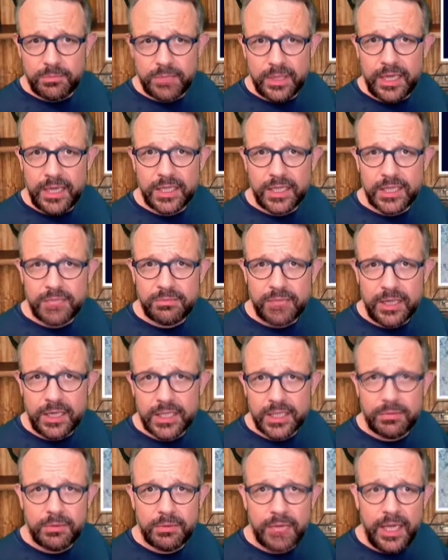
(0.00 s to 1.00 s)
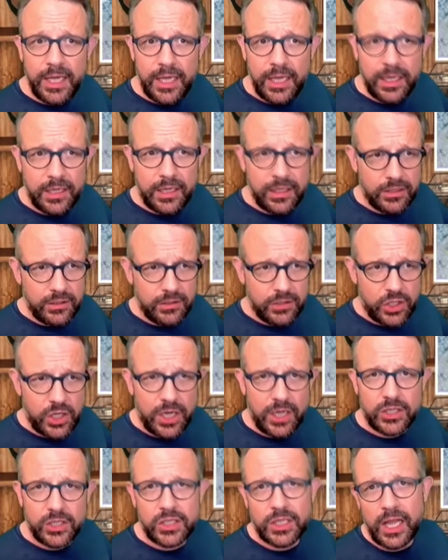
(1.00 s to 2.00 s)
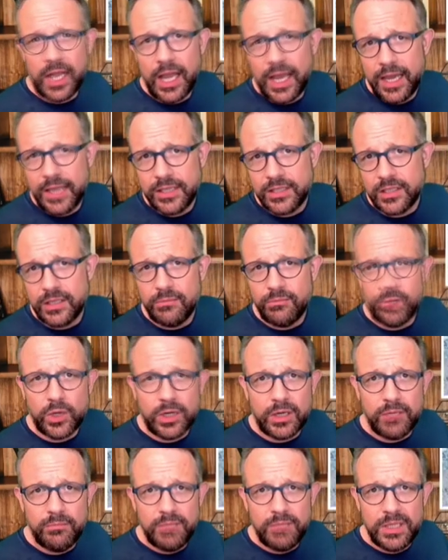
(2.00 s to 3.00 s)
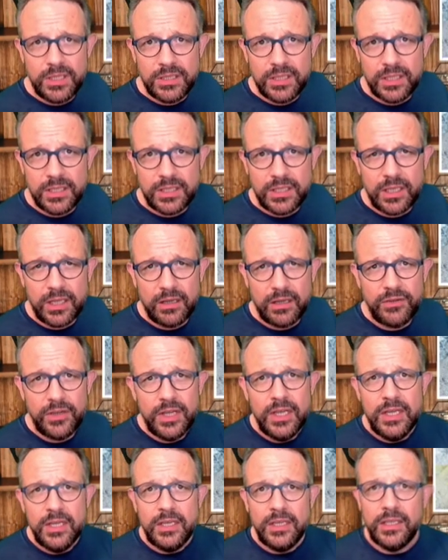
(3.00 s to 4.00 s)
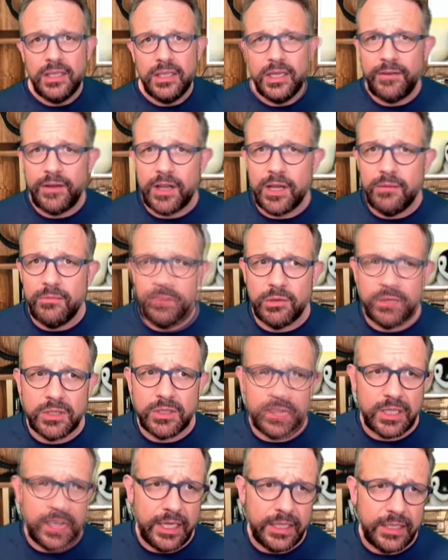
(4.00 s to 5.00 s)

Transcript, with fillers: they're being the ultra stretched out beta. Mm. Um, but it looks